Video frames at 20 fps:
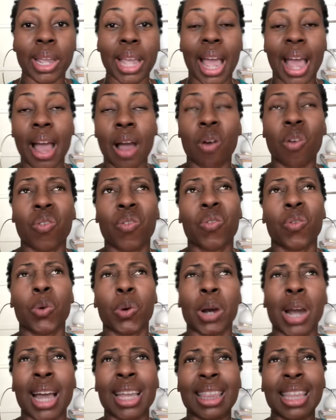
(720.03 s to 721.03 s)
out
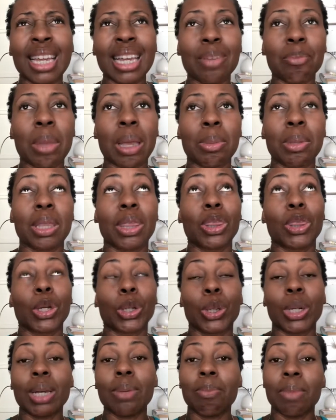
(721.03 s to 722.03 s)
for, I think, maybe
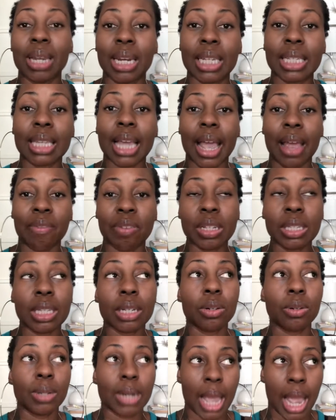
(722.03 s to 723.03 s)
30 minutes every
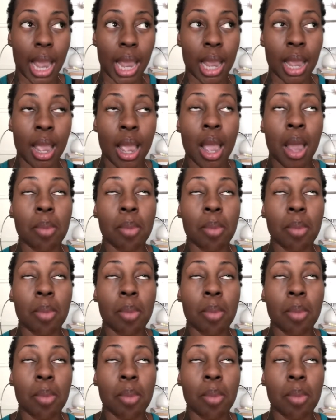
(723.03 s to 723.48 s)
single day